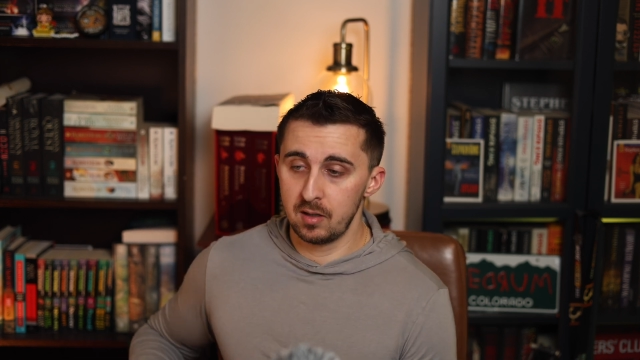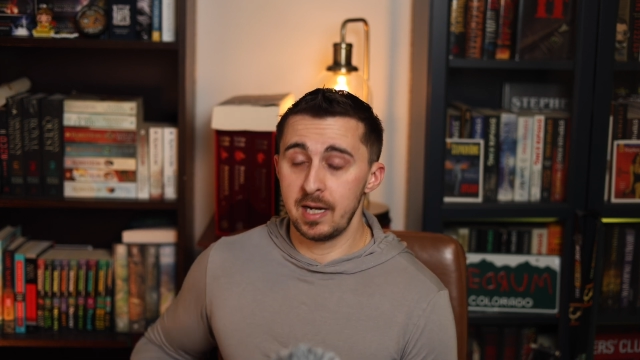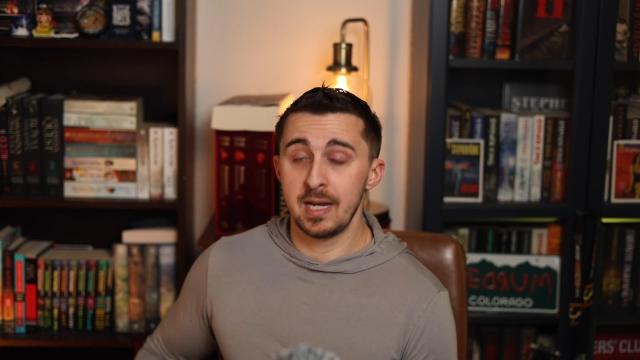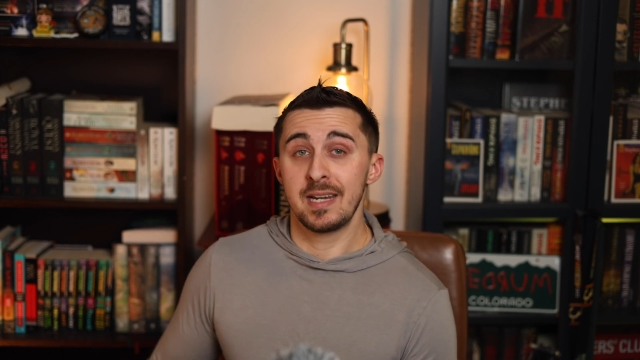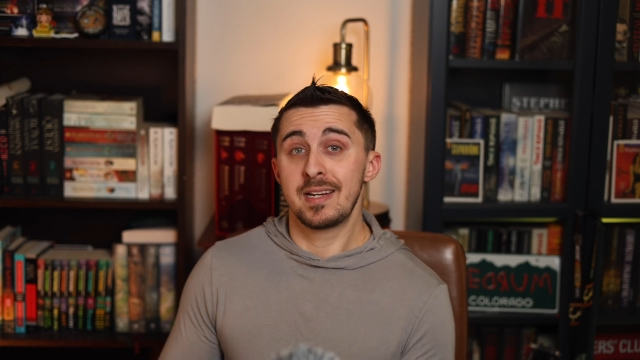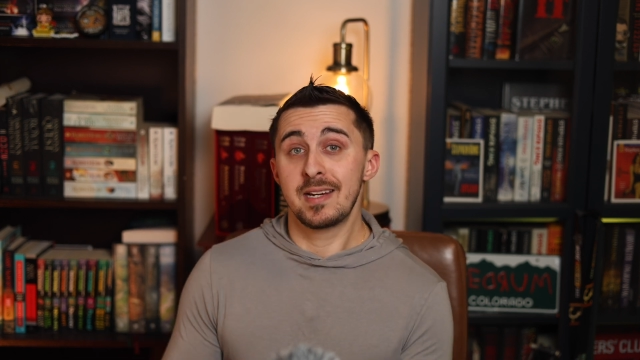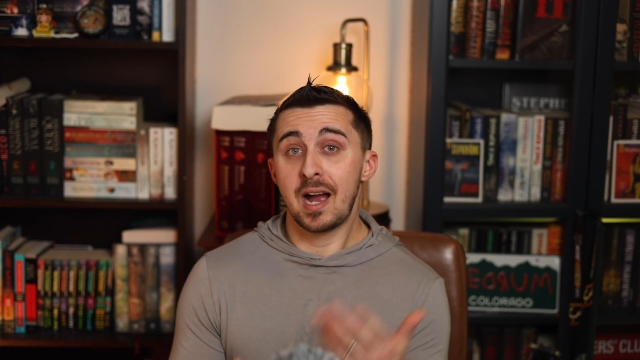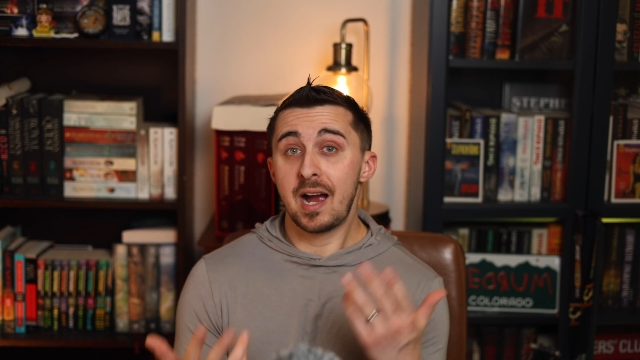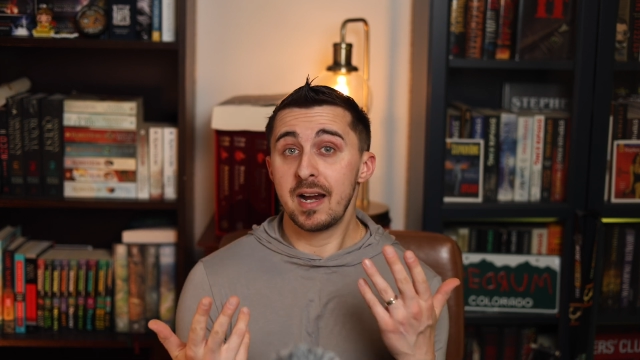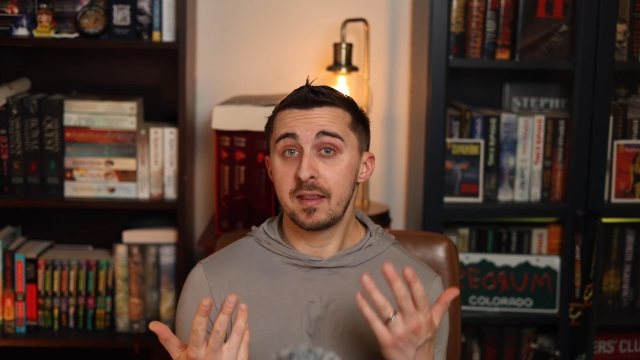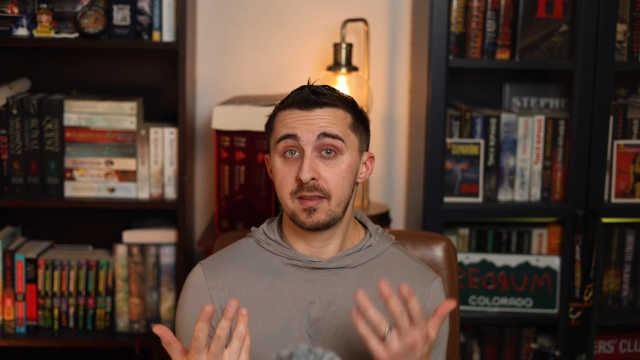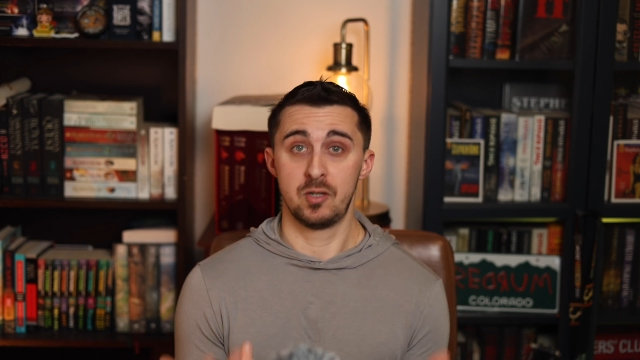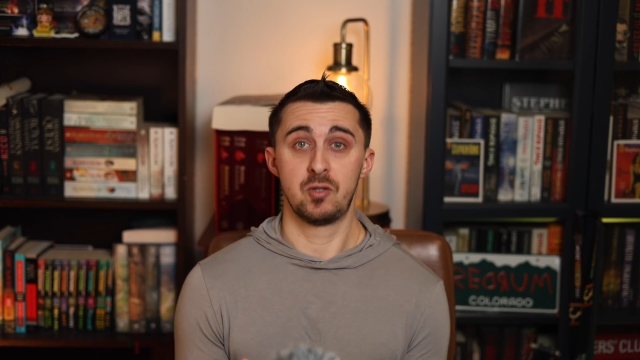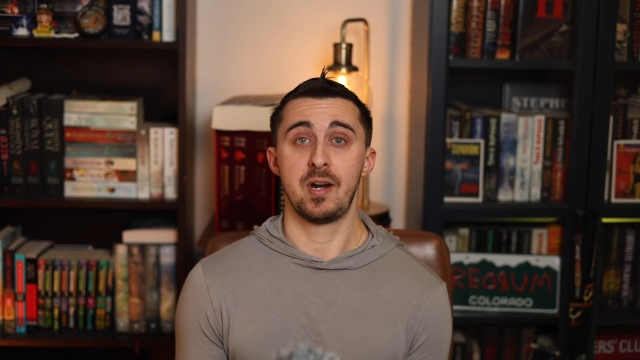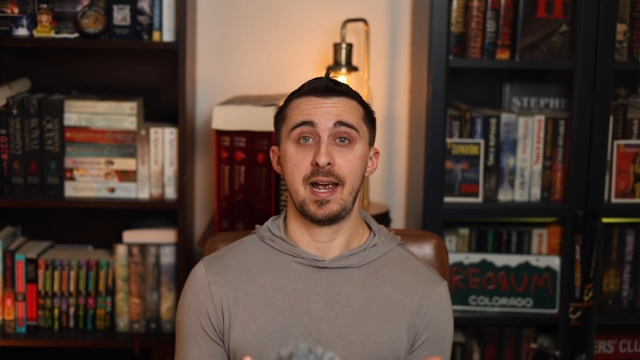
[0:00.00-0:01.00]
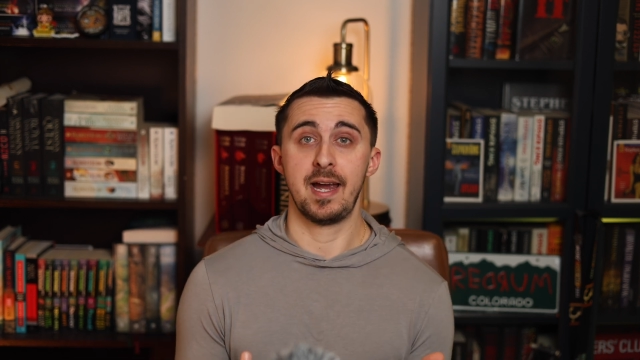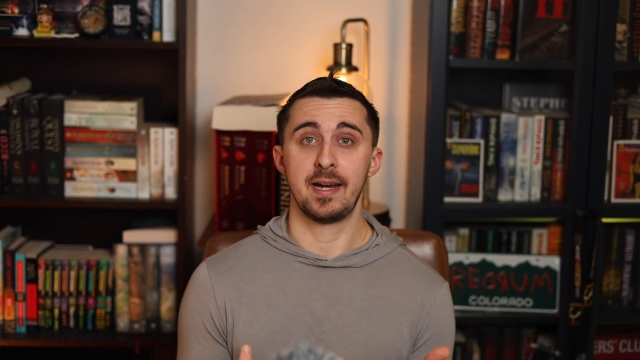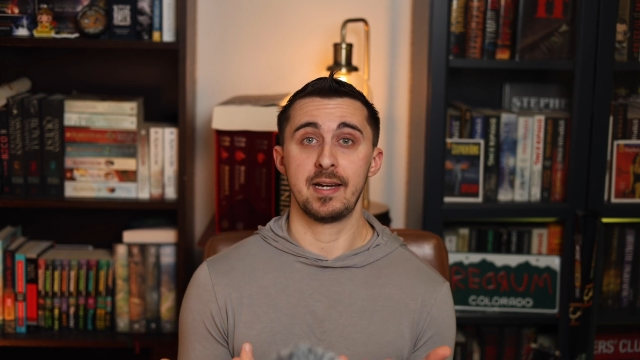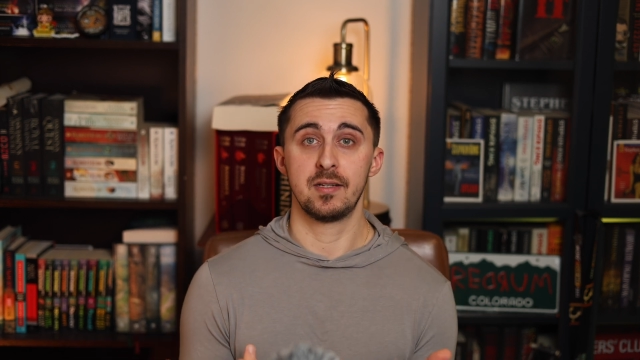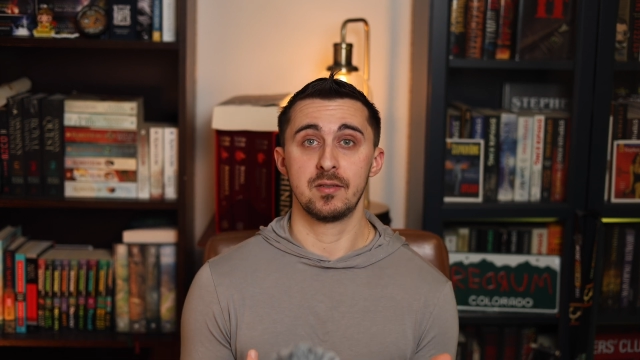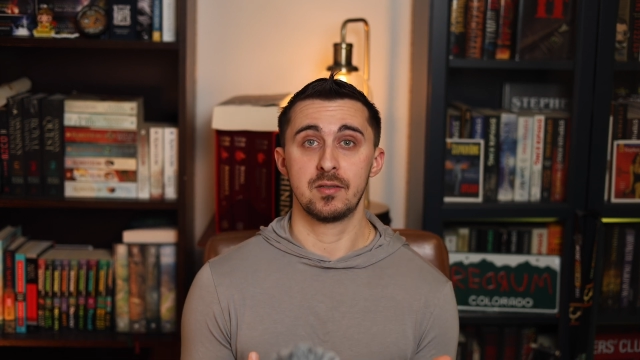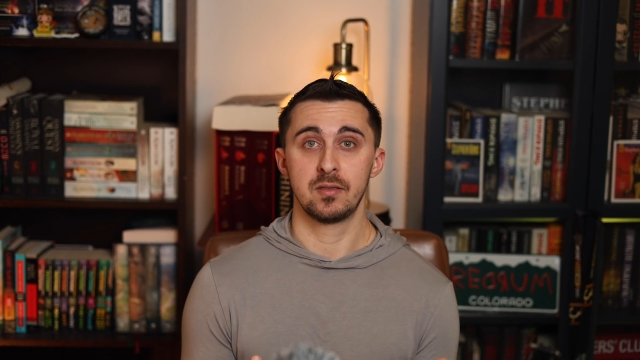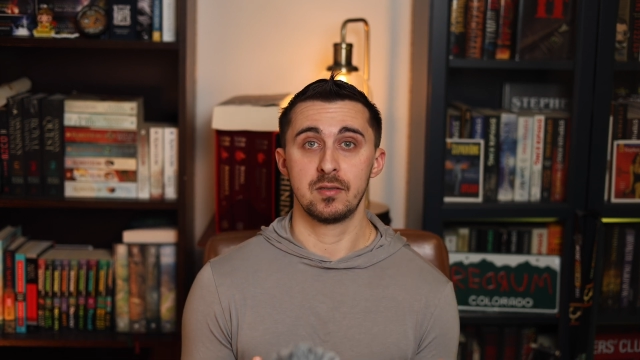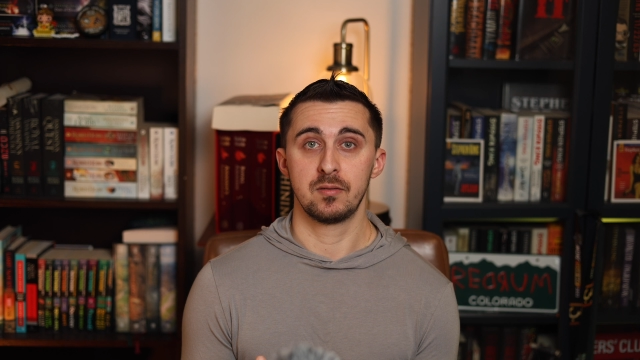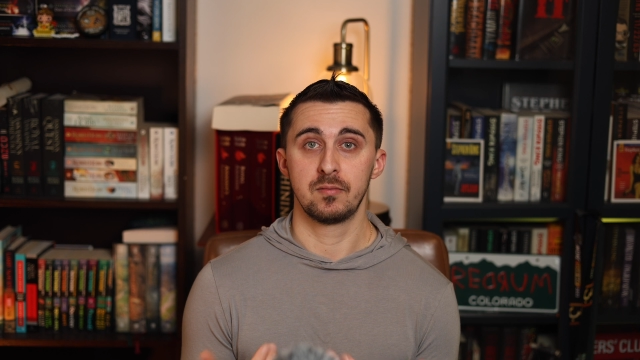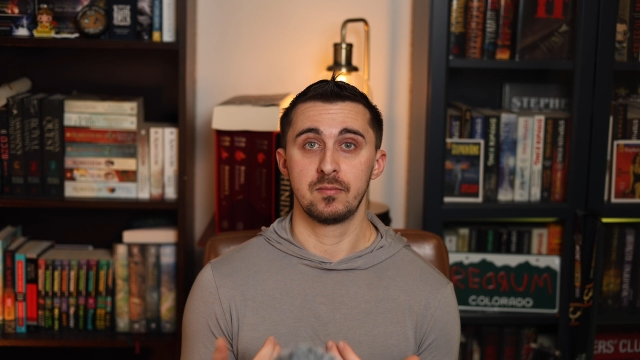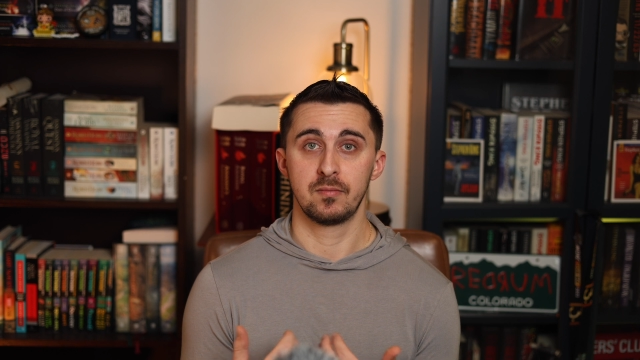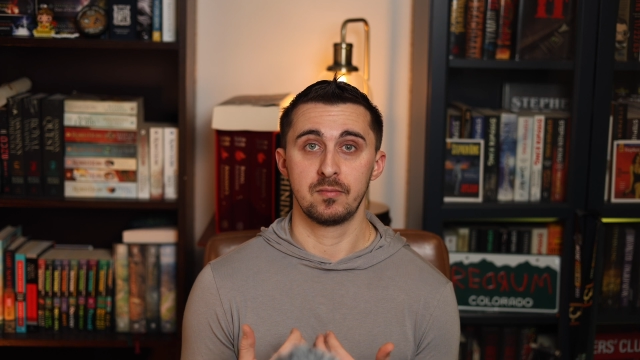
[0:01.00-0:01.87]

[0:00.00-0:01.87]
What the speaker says: and guide the dragons